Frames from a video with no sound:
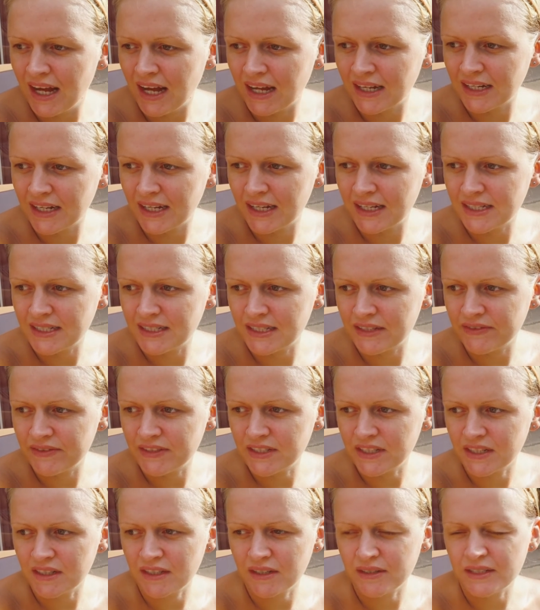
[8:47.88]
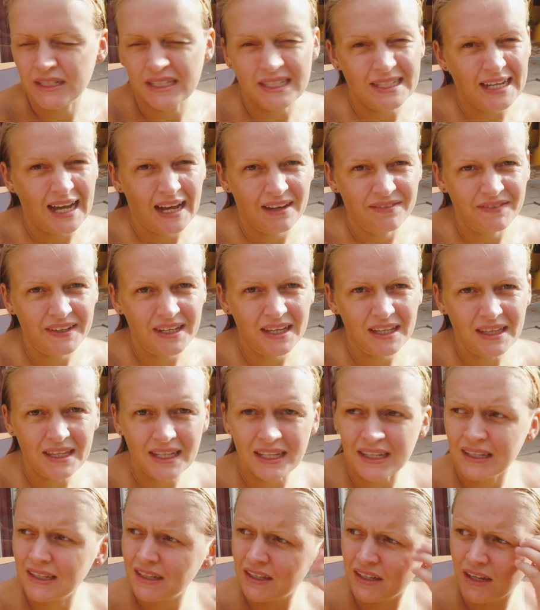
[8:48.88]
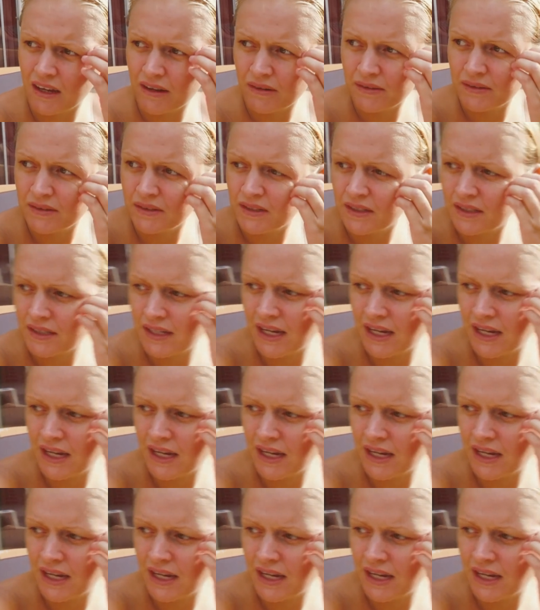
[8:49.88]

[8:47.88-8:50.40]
And Stephen's gonna go to the cafe, I think. Are you going to